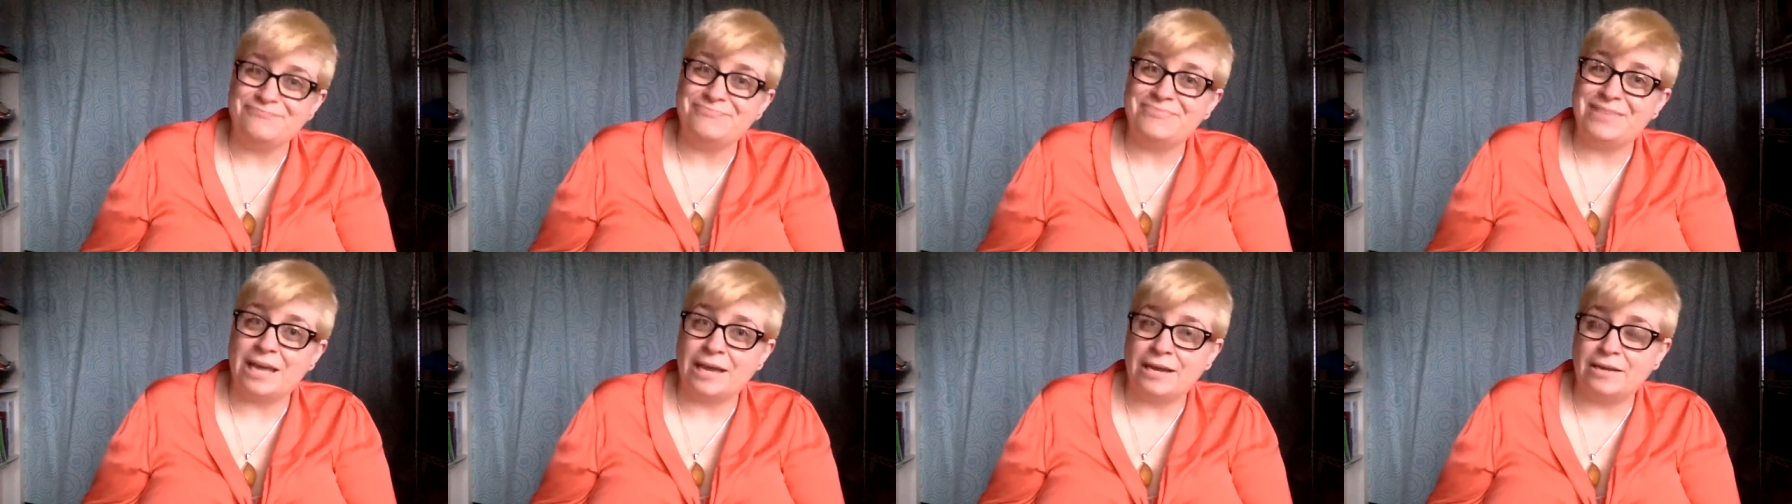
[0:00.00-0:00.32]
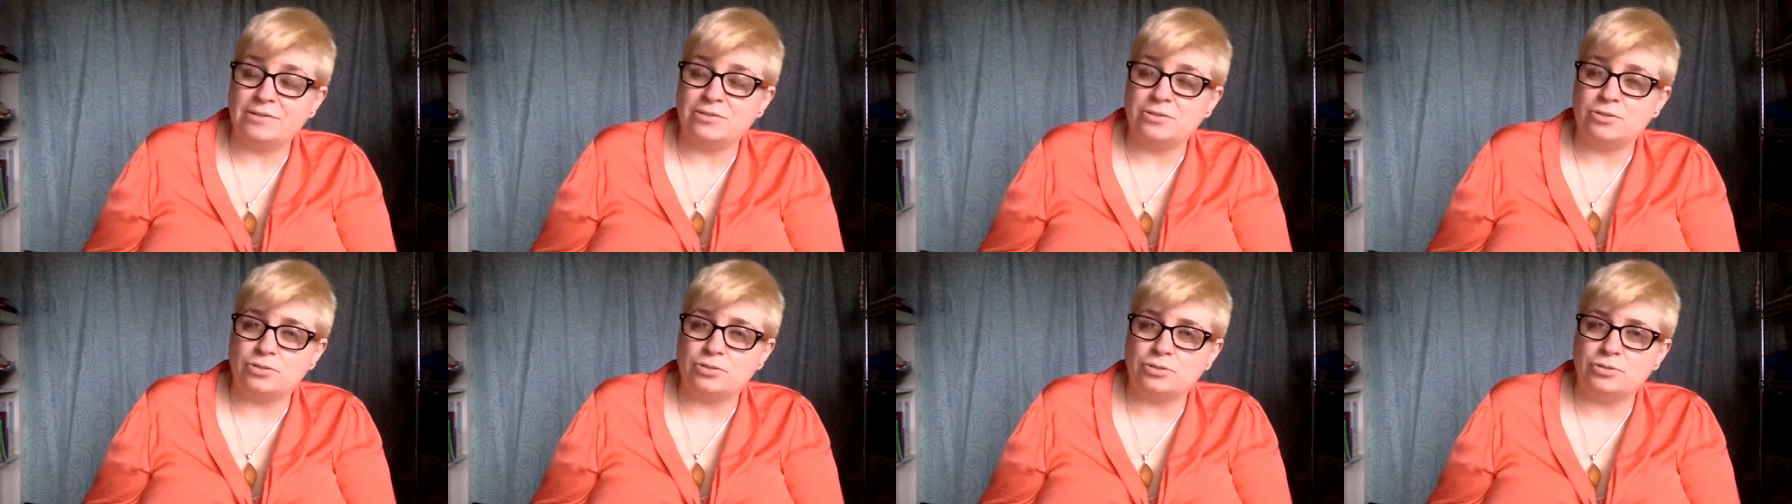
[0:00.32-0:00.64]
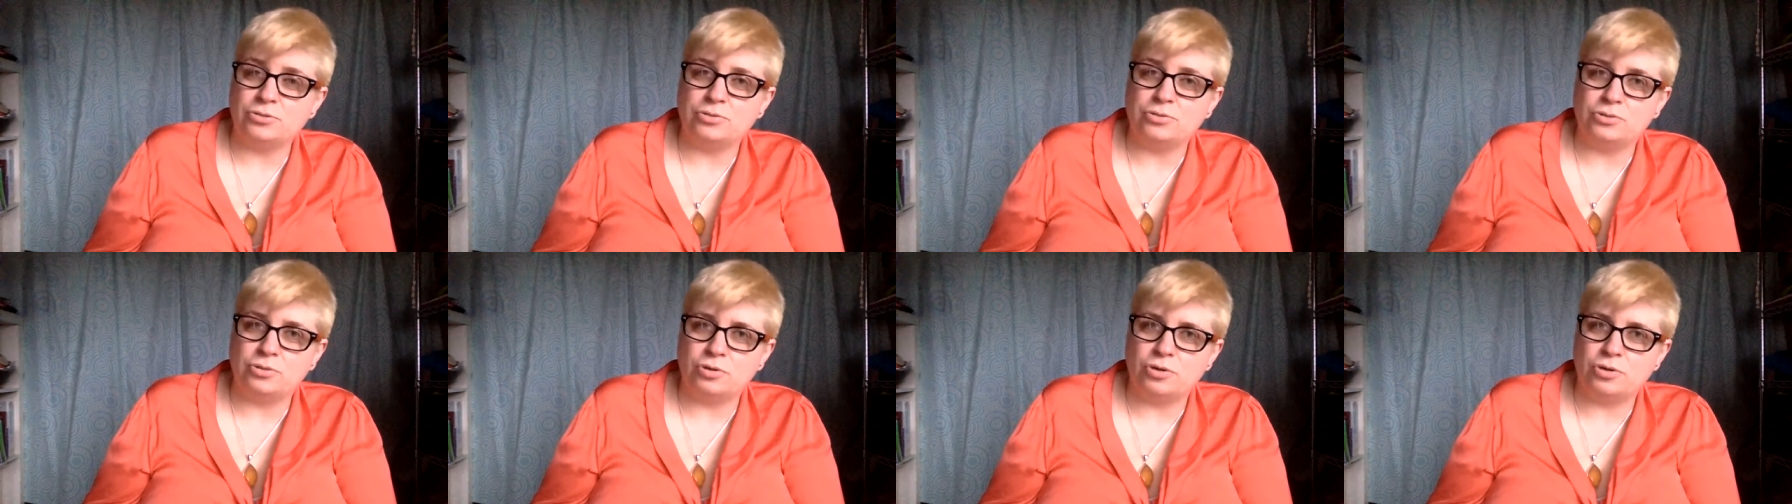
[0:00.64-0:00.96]
That is a
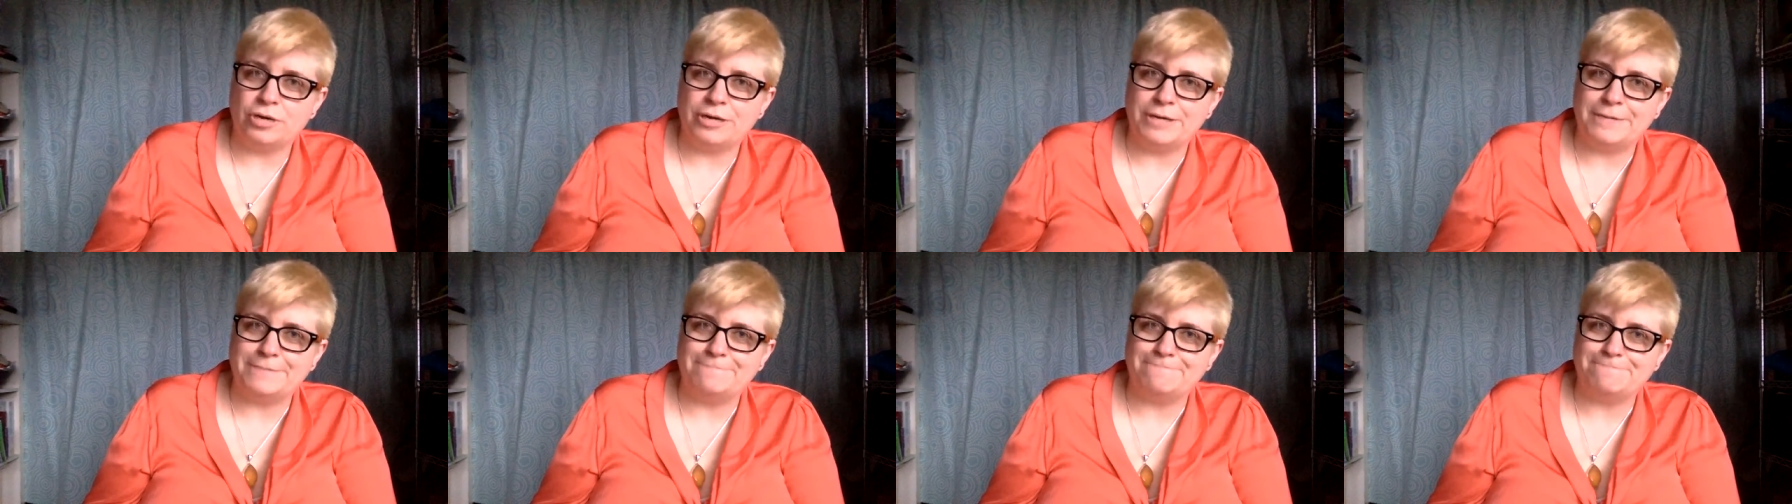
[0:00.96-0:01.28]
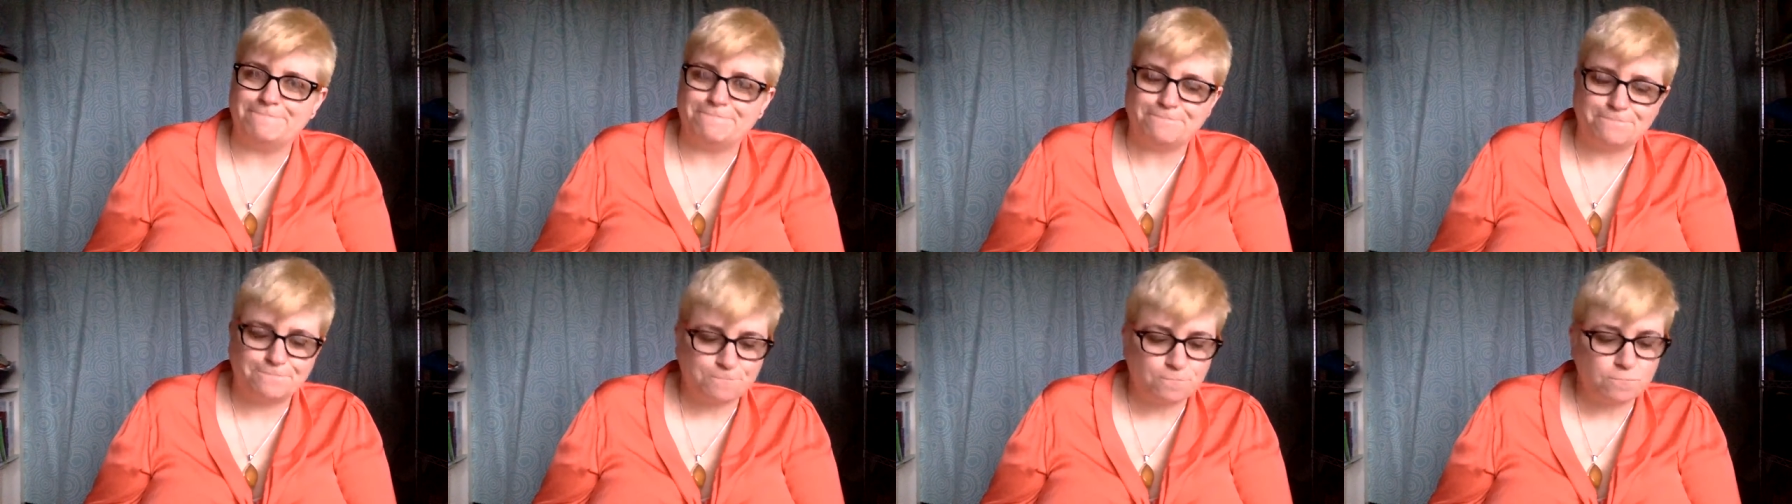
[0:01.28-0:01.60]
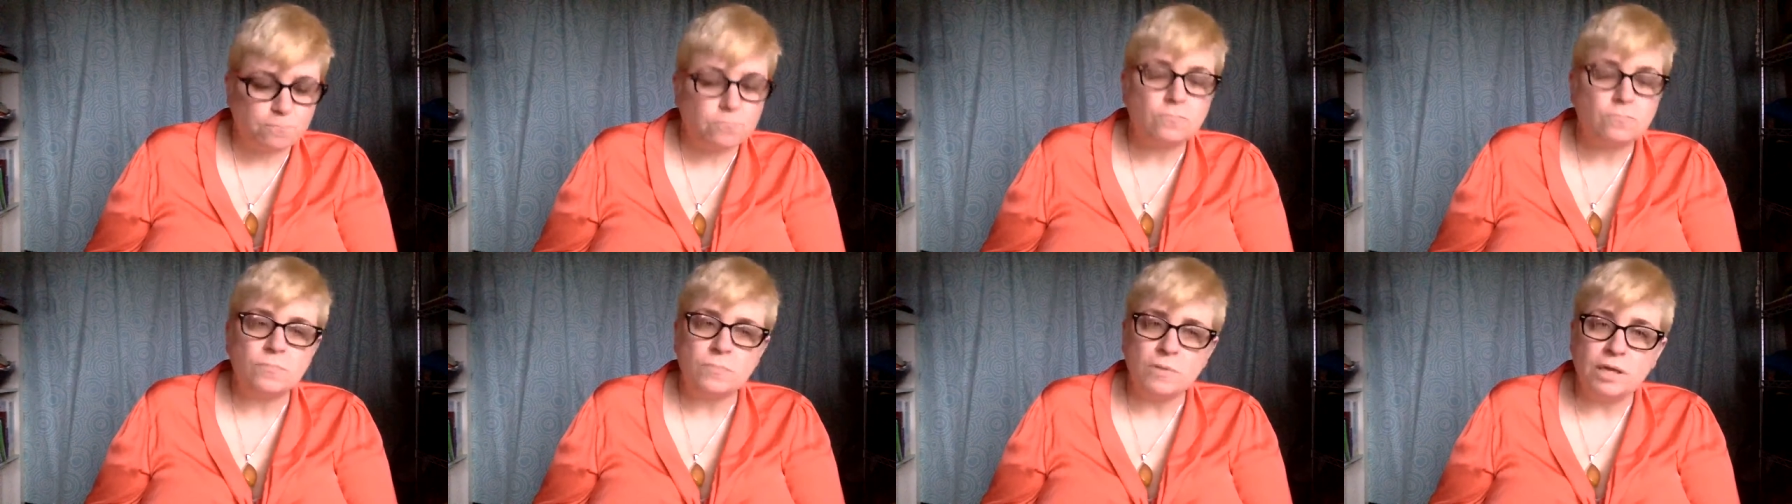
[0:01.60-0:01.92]
true story.
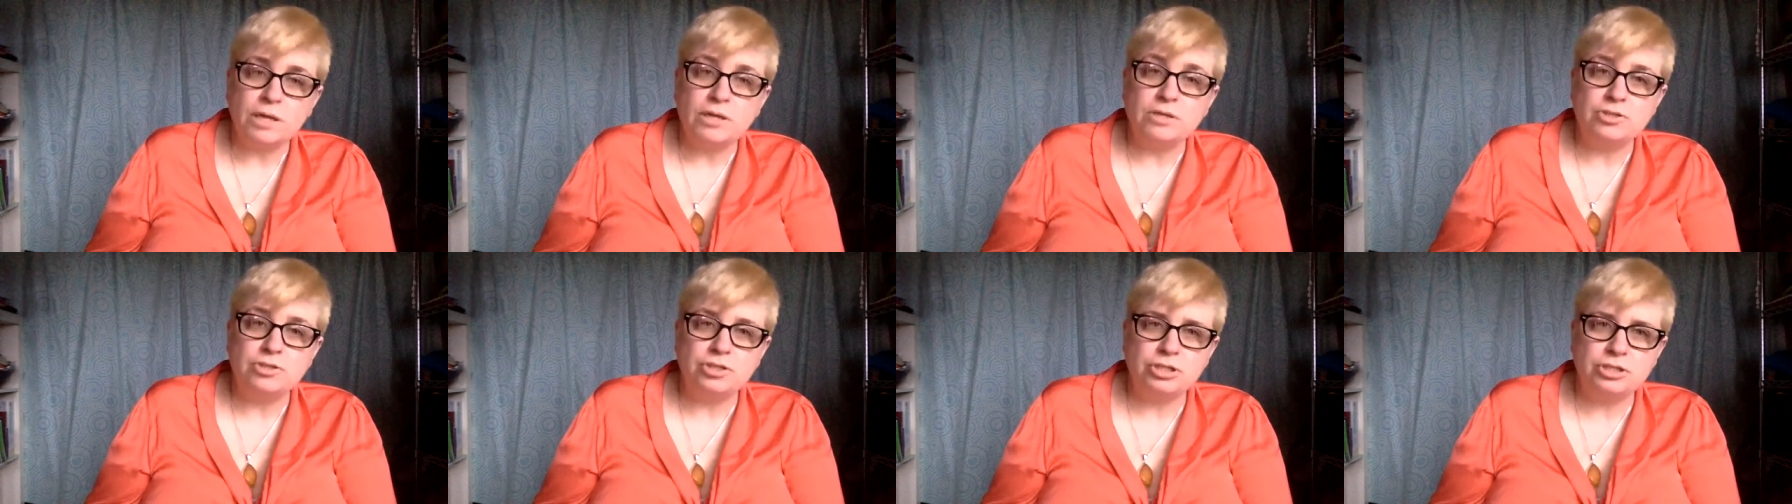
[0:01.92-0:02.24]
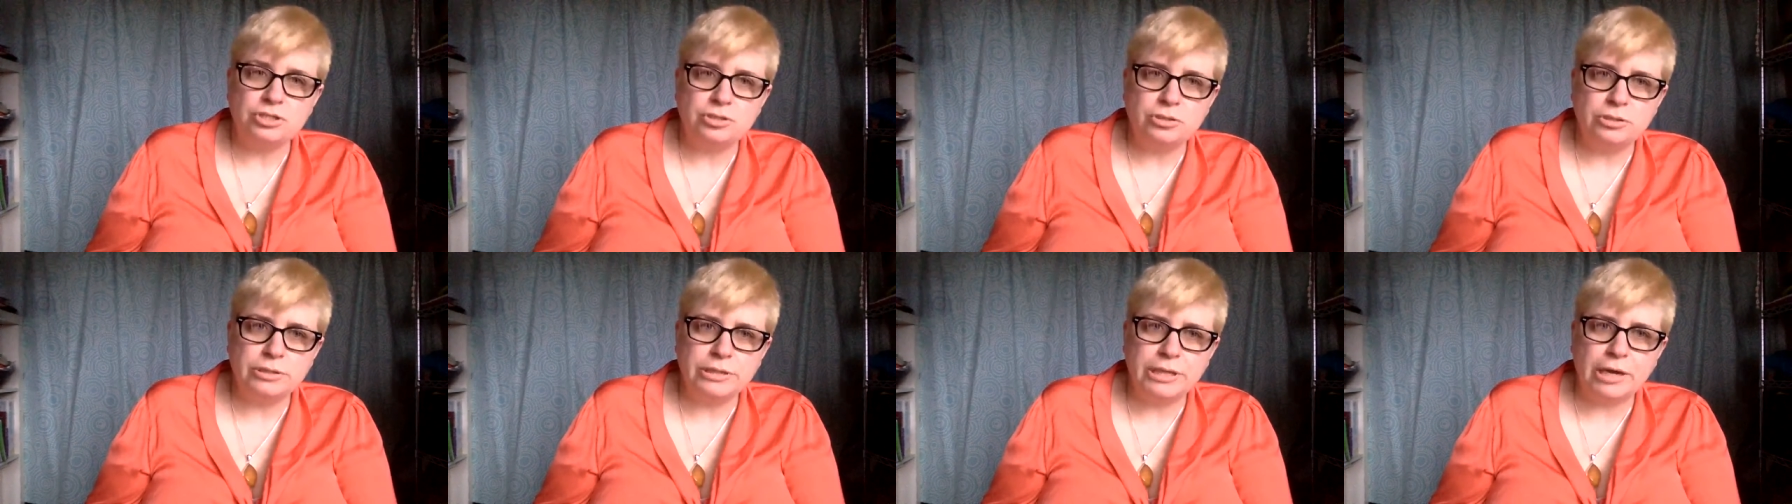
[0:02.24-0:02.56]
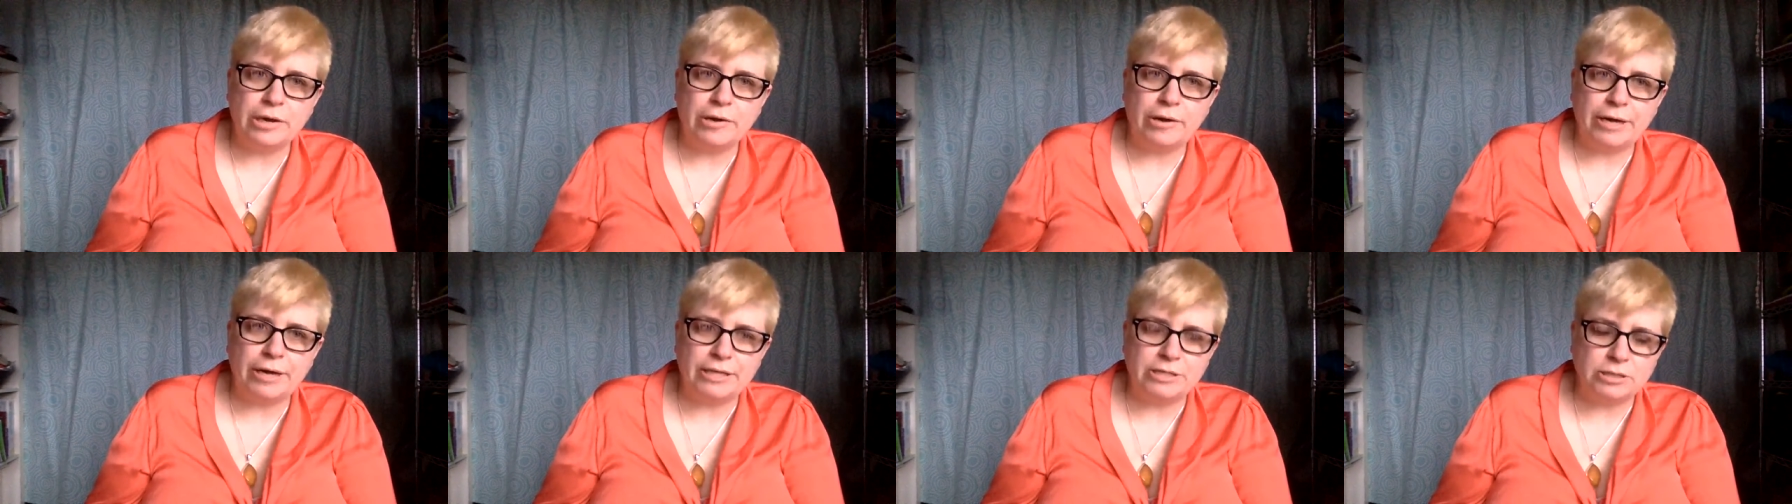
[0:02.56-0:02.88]
She's doing a
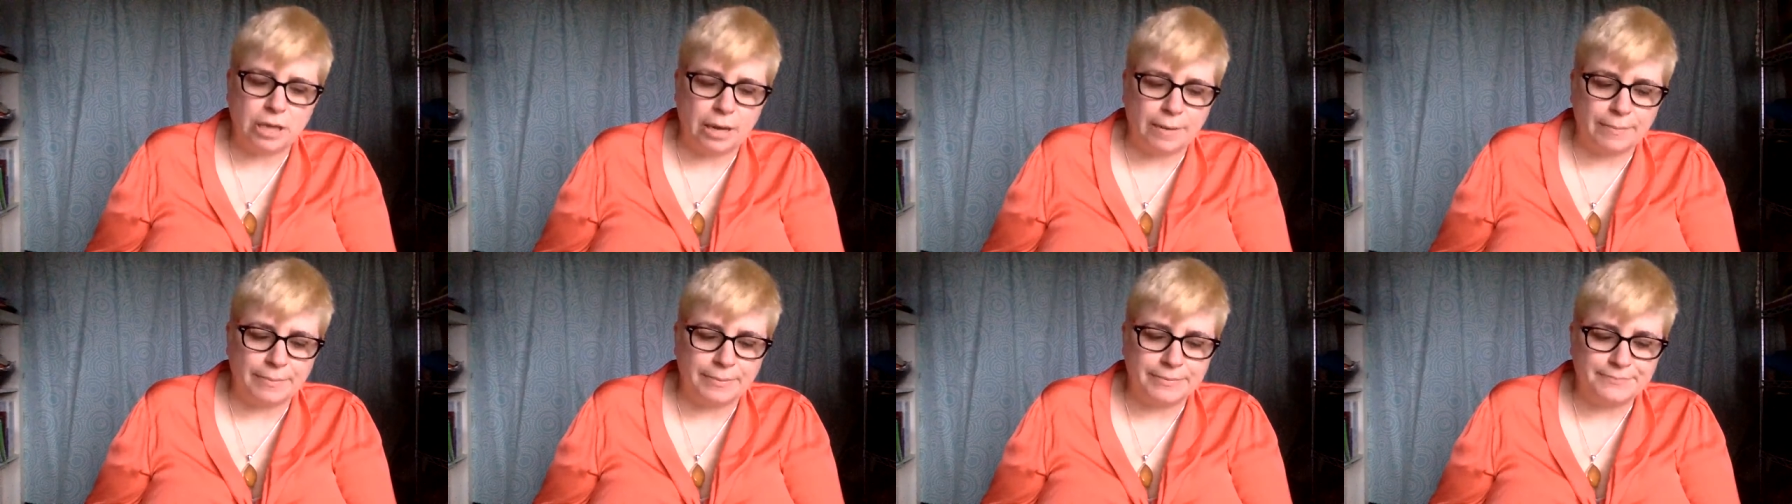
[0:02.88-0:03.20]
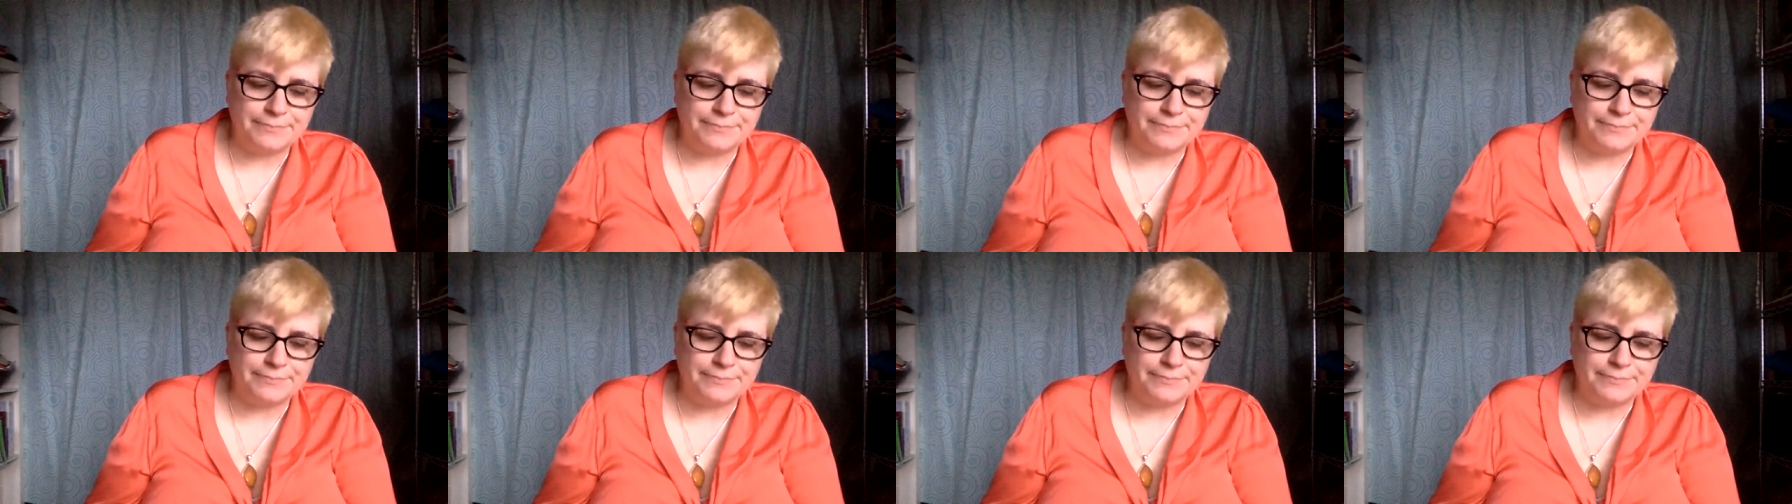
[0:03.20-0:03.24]
great job.